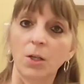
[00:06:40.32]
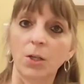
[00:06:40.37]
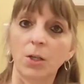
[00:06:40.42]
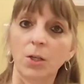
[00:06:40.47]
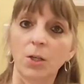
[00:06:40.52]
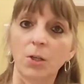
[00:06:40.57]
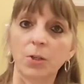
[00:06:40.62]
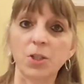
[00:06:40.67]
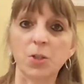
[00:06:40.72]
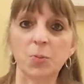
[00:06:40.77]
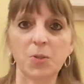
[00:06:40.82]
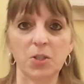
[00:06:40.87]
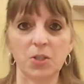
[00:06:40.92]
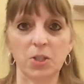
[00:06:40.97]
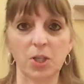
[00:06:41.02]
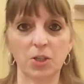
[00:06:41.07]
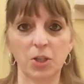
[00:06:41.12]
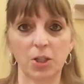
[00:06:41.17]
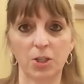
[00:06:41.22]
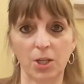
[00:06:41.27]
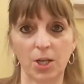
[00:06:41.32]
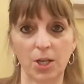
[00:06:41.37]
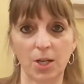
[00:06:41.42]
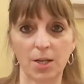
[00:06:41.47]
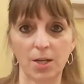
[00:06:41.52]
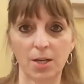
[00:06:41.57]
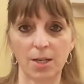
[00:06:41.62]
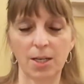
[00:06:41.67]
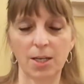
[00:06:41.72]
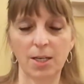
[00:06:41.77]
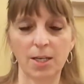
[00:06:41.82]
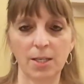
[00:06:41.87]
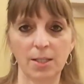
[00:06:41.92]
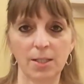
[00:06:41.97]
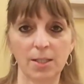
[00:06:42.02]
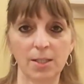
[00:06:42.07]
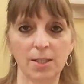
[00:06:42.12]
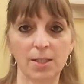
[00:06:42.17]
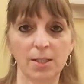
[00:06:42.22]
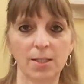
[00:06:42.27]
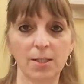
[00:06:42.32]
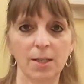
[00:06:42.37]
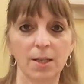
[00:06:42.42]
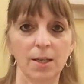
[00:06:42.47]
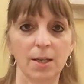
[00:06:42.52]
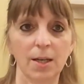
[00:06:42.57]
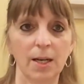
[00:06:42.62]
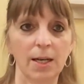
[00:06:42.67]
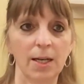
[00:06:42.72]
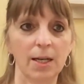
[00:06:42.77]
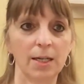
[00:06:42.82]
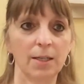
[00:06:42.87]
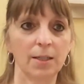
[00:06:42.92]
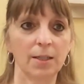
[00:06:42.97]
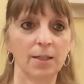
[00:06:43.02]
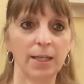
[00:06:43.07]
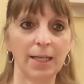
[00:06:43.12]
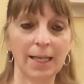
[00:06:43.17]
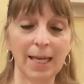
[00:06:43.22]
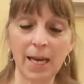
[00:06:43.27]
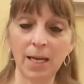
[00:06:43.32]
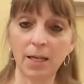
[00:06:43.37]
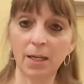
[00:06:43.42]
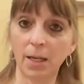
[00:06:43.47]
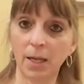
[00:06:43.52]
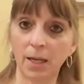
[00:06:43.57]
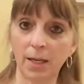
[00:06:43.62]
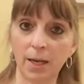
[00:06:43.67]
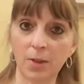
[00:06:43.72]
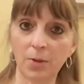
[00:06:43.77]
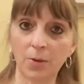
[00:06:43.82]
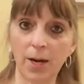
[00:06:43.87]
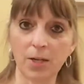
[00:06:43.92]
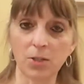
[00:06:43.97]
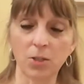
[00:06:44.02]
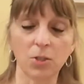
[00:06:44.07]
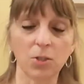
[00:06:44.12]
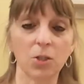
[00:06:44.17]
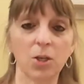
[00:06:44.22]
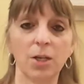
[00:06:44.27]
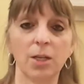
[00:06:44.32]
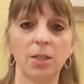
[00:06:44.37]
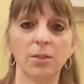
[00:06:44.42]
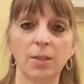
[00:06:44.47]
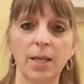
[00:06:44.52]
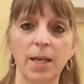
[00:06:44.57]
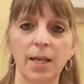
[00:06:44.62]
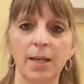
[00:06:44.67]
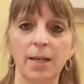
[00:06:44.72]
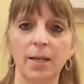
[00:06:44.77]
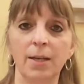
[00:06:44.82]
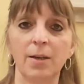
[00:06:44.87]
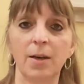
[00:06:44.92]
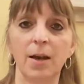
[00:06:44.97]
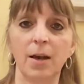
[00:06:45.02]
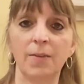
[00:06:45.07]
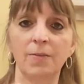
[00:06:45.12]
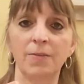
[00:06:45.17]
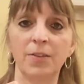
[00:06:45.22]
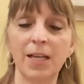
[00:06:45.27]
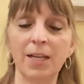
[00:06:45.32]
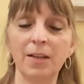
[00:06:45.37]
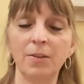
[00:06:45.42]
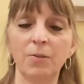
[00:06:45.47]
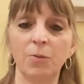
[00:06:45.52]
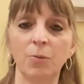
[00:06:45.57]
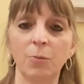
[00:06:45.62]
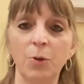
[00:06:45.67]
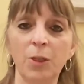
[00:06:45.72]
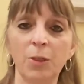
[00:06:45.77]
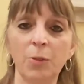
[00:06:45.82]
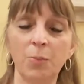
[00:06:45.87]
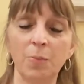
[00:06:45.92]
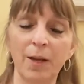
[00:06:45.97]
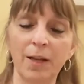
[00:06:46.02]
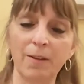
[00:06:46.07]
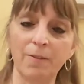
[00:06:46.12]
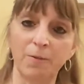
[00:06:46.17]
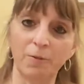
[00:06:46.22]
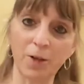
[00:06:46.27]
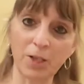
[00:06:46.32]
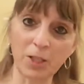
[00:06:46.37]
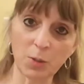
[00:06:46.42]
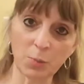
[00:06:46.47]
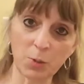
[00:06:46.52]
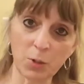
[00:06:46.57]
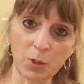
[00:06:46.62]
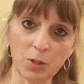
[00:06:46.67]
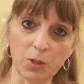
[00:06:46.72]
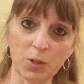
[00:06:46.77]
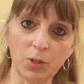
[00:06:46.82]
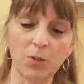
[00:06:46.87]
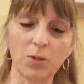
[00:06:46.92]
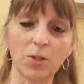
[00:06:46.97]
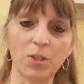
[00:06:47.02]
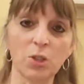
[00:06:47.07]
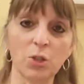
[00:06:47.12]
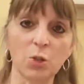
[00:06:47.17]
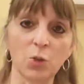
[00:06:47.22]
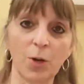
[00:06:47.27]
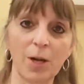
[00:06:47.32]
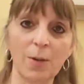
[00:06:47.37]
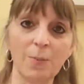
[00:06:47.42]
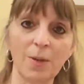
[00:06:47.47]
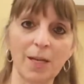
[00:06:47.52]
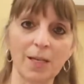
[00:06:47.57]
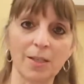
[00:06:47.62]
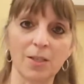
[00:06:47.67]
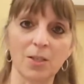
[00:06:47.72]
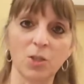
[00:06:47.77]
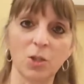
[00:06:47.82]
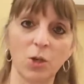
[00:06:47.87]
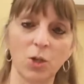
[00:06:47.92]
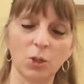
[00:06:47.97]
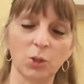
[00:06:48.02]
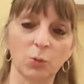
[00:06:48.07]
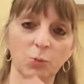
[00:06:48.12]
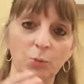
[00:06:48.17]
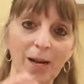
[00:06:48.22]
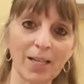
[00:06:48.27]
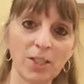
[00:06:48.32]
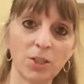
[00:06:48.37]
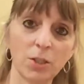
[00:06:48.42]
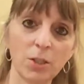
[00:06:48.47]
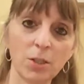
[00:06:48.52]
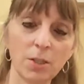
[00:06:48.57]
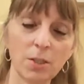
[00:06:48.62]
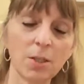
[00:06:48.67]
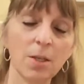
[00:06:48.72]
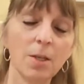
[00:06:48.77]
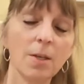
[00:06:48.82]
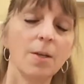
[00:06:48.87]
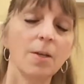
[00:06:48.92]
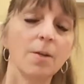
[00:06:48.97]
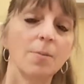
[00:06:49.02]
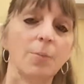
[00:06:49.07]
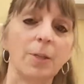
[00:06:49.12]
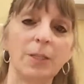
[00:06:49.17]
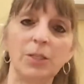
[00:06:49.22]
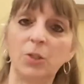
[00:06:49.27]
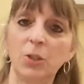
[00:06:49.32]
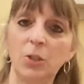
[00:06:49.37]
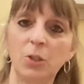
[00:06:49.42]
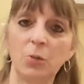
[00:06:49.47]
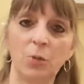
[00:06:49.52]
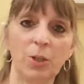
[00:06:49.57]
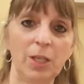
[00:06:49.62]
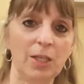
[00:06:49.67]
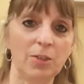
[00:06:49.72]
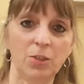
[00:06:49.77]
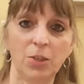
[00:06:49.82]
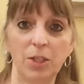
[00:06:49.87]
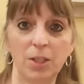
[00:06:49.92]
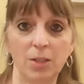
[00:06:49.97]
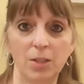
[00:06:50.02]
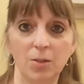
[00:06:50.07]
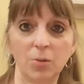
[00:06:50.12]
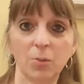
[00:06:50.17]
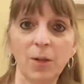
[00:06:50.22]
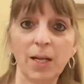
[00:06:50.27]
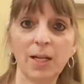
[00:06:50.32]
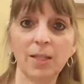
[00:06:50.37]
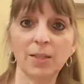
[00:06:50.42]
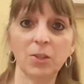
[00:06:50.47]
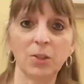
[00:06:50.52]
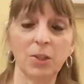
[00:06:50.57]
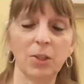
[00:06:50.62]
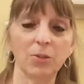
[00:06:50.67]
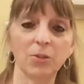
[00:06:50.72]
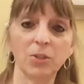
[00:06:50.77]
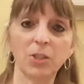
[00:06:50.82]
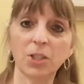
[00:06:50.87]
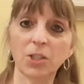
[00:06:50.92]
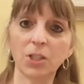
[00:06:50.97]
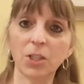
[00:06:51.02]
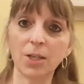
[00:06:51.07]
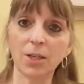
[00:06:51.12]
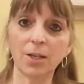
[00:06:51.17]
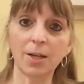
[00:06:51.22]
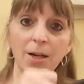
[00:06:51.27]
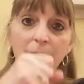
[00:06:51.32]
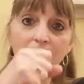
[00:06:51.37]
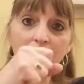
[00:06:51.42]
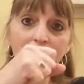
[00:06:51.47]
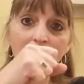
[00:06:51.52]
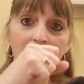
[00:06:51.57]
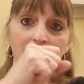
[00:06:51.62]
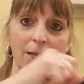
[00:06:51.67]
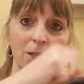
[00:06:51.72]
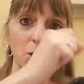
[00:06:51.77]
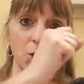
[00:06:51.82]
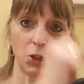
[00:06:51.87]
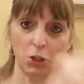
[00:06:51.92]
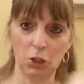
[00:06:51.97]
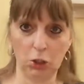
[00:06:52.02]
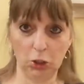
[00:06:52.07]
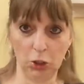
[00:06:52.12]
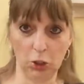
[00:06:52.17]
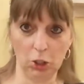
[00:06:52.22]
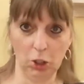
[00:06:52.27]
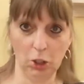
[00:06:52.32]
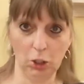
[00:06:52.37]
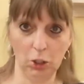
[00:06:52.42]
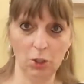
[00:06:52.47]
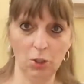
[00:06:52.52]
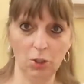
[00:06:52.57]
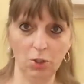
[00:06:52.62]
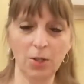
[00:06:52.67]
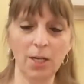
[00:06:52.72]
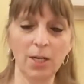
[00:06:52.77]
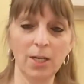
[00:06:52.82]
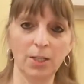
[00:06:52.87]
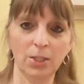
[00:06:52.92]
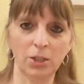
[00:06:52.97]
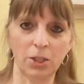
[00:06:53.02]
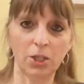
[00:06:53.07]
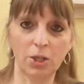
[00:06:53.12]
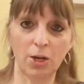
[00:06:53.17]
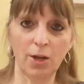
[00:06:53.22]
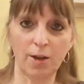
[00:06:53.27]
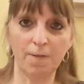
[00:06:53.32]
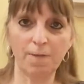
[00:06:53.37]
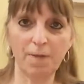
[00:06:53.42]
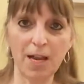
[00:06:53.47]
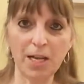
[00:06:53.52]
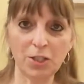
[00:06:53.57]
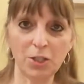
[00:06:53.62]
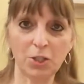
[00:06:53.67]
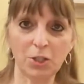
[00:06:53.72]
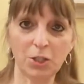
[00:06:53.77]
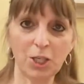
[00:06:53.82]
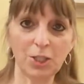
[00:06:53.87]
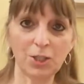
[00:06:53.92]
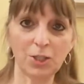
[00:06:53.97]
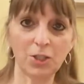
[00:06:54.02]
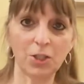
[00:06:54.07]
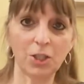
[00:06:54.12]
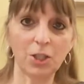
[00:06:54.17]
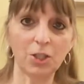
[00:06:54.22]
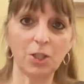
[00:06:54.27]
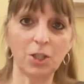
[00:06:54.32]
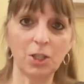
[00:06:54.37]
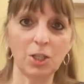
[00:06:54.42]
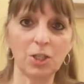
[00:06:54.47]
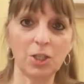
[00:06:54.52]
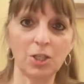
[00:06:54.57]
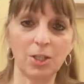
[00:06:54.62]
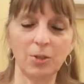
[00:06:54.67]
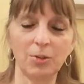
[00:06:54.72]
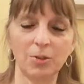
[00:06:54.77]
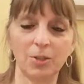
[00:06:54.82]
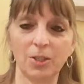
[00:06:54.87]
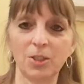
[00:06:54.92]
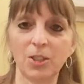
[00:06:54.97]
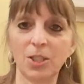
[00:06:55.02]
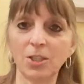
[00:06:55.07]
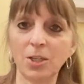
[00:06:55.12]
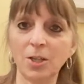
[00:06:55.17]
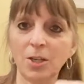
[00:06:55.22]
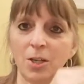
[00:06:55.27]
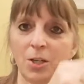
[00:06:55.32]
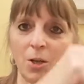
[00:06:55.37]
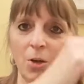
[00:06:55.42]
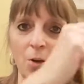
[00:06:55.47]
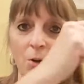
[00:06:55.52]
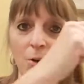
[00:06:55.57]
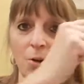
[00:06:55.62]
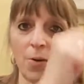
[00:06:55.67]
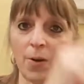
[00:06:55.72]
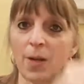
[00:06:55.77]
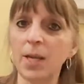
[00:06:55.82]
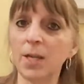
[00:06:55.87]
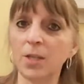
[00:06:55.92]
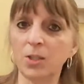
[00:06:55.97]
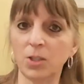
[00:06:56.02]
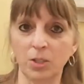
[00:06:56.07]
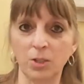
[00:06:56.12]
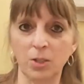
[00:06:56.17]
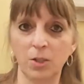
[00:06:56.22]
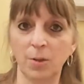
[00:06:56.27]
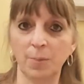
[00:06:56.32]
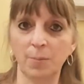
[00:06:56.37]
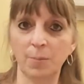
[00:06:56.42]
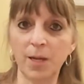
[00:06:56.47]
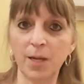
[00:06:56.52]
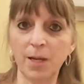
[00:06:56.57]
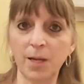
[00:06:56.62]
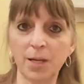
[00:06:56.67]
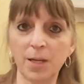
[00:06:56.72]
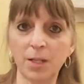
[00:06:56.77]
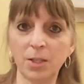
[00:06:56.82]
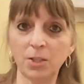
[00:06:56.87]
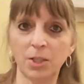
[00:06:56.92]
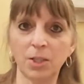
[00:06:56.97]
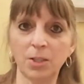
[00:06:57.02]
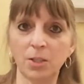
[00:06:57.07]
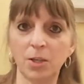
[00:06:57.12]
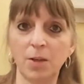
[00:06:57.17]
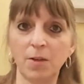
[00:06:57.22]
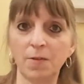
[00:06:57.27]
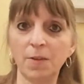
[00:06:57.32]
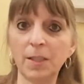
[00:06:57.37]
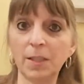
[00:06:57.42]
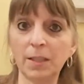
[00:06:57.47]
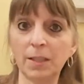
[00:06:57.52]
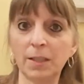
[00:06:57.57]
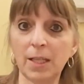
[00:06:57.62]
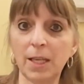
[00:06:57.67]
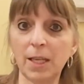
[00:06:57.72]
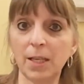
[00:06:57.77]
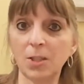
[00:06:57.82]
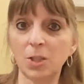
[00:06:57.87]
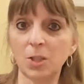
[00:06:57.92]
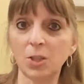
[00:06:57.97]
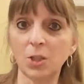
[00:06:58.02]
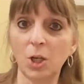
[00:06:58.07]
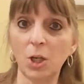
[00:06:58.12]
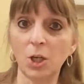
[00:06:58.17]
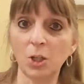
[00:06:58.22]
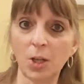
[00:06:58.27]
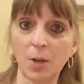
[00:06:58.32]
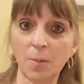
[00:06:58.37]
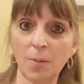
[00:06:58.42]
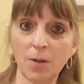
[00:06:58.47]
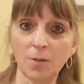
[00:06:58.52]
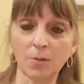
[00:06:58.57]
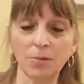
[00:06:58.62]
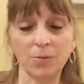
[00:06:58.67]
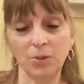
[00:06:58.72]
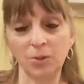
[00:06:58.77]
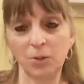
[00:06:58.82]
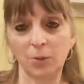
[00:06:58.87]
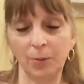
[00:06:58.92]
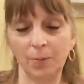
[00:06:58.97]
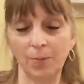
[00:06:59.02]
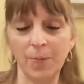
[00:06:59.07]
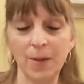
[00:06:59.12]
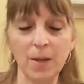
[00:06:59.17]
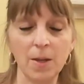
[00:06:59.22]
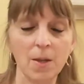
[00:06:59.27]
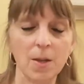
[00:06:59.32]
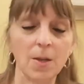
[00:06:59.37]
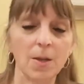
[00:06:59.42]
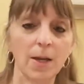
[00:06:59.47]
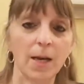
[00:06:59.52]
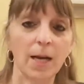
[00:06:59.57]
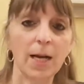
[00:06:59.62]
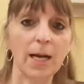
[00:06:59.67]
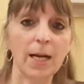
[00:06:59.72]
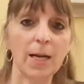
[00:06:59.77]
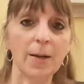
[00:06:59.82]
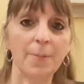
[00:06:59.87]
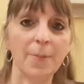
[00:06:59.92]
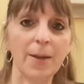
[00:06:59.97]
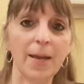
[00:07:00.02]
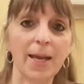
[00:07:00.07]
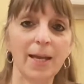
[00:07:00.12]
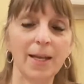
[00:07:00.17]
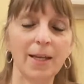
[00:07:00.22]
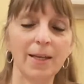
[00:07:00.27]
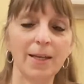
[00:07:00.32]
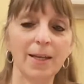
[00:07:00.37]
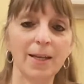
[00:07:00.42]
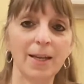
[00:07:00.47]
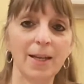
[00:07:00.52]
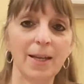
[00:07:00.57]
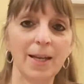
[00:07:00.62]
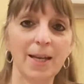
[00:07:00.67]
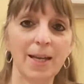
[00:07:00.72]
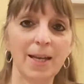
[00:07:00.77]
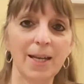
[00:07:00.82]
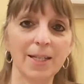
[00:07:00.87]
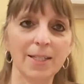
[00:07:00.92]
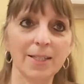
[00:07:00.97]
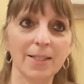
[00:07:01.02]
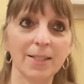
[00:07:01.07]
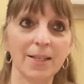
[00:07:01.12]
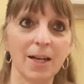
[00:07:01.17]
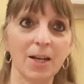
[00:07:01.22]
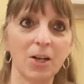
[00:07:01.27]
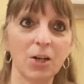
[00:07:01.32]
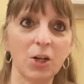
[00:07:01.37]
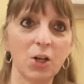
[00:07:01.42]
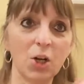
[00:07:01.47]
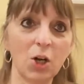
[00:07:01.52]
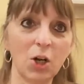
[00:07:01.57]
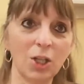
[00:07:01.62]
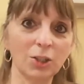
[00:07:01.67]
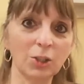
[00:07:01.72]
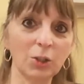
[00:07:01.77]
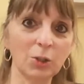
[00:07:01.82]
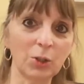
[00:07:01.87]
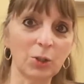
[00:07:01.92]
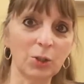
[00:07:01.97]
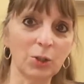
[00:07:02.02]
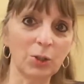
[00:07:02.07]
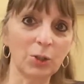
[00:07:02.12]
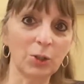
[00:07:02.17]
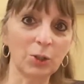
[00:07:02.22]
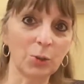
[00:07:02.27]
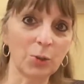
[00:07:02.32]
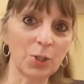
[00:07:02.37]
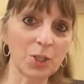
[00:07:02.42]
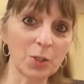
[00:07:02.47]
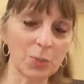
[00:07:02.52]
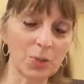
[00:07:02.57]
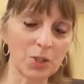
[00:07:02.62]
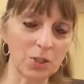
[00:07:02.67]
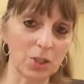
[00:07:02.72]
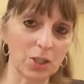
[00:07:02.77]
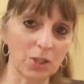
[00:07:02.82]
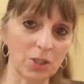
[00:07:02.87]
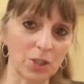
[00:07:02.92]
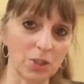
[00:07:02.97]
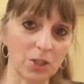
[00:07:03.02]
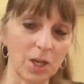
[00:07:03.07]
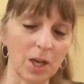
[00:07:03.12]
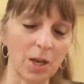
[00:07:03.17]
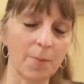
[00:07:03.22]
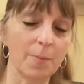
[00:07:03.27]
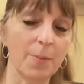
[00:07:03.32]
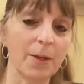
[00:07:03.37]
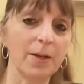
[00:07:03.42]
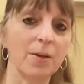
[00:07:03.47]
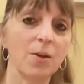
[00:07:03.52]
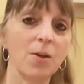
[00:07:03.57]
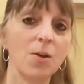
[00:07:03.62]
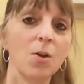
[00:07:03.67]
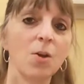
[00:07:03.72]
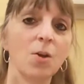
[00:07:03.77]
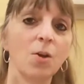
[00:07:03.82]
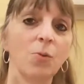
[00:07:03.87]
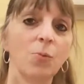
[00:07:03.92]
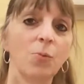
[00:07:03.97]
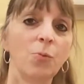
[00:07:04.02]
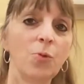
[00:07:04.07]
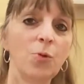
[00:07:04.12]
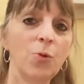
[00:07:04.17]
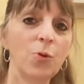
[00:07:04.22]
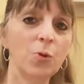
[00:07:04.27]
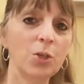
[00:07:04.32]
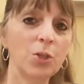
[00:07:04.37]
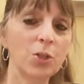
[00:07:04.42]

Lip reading: Christmas ChaChaCha is, again, another action song, and I've done it with my French immersion students. It's great because it's all directions, but you can do it with English kids as well. So, cha-cha high and cha-cha low, cha-cha fast and cha-cha slow, or cha-cha en haut et cha-cha en bas, cha-cha vite et cha-cha lentement, so on. And it's called Christmas ChaChaCha, but you can